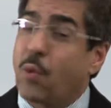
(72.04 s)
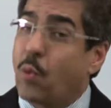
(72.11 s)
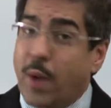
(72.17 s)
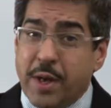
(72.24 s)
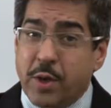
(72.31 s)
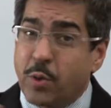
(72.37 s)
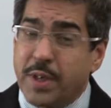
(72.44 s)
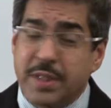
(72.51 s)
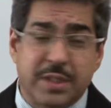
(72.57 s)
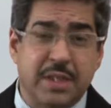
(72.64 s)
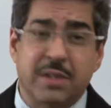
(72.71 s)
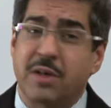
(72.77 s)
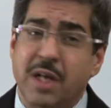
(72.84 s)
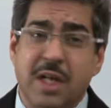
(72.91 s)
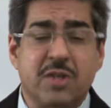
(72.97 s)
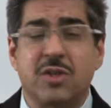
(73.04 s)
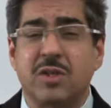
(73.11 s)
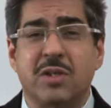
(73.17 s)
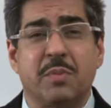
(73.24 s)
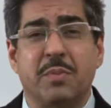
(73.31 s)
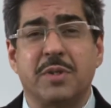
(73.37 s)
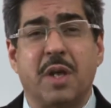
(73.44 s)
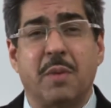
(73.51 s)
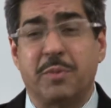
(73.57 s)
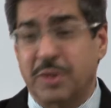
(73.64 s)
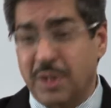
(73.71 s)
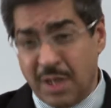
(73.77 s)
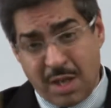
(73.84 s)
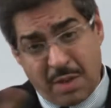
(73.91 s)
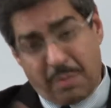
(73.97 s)
Why do I say the relationship is
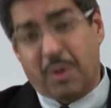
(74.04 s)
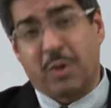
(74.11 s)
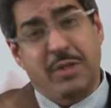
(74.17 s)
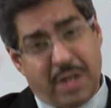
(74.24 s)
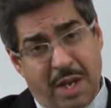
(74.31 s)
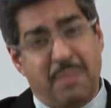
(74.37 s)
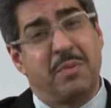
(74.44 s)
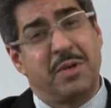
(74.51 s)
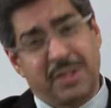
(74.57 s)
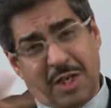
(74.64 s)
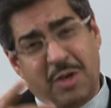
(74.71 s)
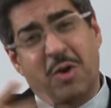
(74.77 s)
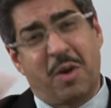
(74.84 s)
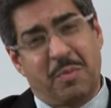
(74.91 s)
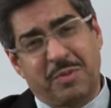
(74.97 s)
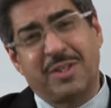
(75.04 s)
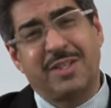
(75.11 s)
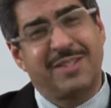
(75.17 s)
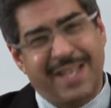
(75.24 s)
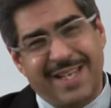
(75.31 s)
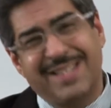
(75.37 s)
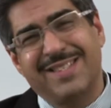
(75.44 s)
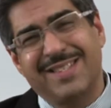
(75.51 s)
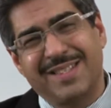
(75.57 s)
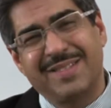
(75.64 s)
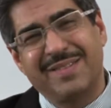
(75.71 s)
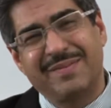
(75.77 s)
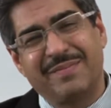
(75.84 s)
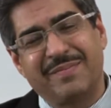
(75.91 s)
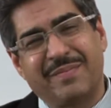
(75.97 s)
opposite? Because the numbers are on opposite sides.
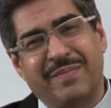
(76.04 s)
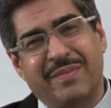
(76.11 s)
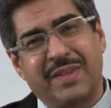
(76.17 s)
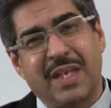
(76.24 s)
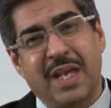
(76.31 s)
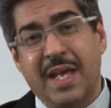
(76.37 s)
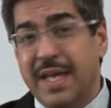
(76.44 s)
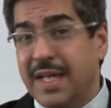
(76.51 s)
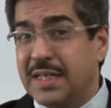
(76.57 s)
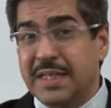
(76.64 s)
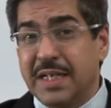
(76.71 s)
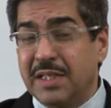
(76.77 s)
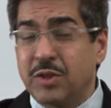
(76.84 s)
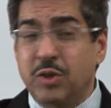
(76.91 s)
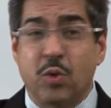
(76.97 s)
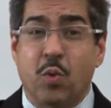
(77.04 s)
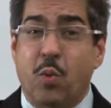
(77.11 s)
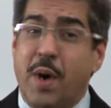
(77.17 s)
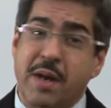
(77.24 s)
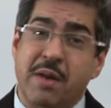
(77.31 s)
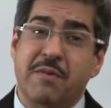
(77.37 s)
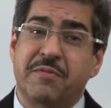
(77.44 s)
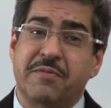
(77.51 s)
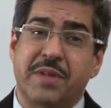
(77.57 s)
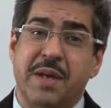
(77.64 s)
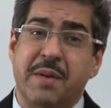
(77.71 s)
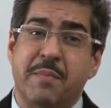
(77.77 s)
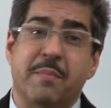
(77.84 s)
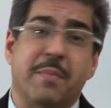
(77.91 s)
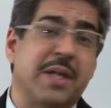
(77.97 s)
It tells you one of
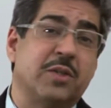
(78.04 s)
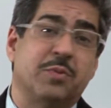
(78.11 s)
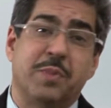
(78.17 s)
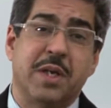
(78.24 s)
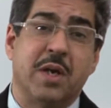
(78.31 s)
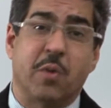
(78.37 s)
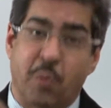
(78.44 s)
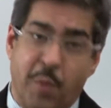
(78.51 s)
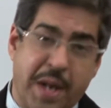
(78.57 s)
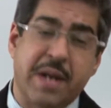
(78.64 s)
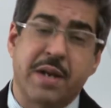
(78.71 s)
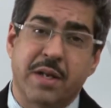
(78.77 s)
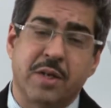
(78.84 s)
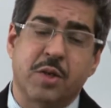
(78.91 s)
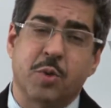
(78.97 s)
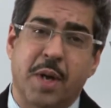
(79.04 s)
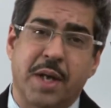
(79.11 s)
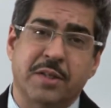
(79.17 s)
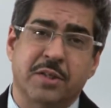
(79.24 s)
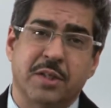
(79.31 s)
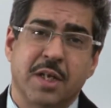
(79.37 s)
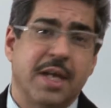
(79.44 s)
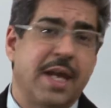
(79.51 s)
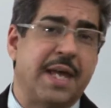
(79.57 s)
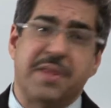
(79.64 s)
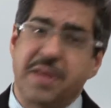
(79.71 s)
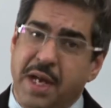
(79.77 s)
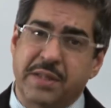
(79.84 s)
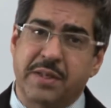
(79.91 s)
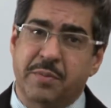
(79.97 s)
them must be a vendor to us and
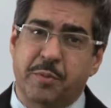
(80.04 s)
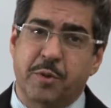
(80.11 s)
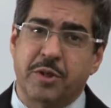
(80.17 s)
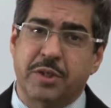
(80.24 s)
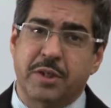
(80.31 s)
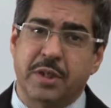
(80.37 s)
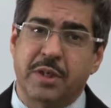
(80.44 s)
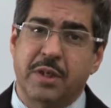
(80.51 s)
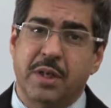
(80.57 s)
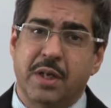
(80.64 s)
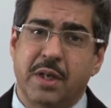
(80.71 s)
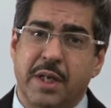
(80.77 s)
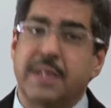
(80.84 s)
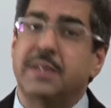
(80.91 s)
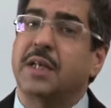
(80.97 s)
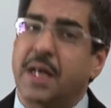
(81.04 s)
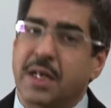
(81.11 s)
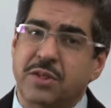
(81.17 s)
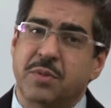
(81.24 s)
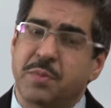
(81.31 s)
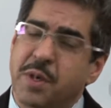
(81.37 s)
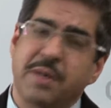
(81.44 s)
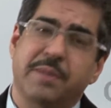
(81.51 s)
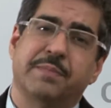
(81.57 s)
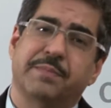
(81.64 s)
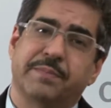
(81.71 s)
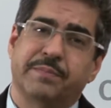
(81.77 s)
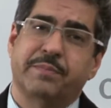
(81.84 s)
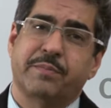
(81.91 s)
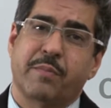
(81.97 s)
the other person is a customer.
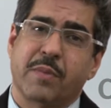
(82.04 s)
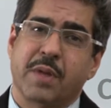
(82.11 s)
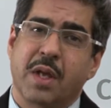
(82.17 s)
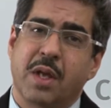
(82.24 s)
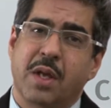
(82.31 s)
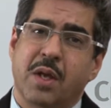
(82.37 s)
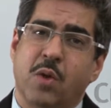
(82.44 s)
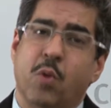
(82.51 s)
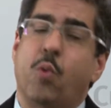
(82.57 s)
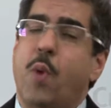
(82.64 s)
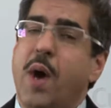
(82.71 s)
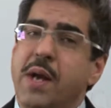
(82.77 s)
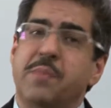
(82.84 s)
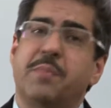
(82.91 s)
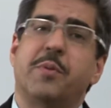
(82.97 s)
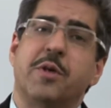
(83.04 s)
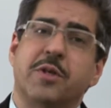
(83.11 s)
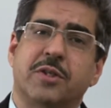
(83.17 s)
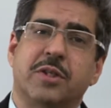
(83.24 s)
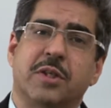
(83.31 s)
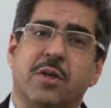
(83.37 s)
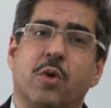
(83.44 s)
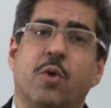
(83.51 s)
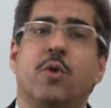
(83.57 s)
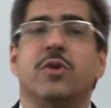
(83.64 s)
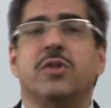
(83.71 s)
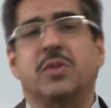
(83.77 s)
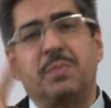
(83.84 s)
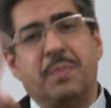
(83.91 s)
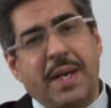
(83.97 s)
One person
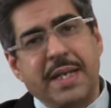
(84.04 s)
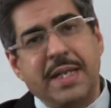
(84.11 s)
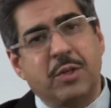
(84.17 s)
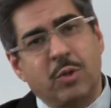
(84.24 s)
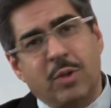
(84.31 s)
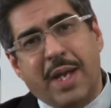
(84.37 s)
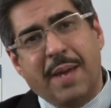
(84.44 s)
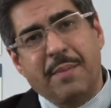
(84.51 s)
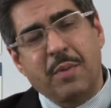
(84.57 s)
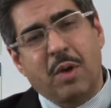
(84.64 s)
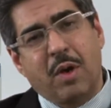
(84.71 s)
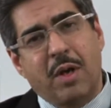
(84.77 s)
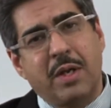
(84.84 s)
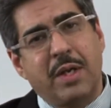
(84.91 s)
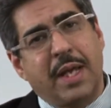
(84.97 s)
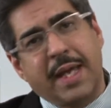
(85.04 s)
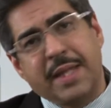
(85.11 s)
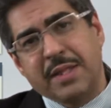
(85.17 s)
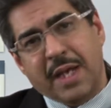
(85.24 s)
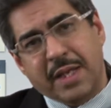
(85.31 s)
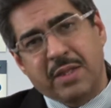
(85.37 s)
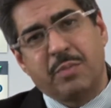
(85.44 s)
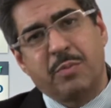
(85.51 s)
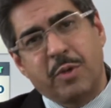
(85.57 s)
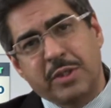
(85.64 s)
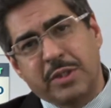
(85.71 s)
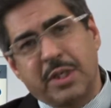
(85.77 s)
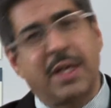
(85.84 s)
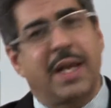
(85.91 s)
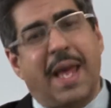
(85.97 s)
owes money to Lamcon and the other
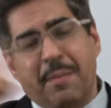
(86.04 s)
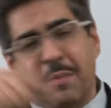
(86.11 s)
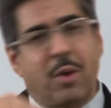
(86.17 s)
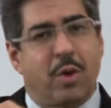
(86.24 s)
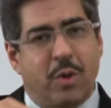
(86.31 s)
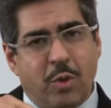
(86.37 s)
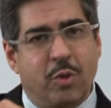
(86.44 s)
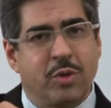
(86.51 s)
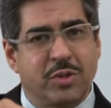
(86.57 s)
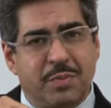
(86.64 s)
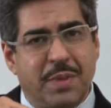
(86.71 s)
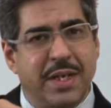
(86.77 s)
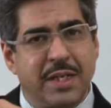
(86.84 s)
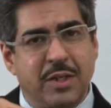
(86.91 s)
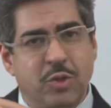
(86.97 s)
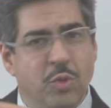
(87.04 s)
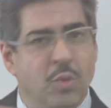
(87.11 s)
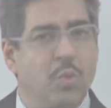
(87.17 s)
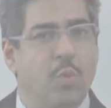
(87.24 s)
person Lamcon owes money to.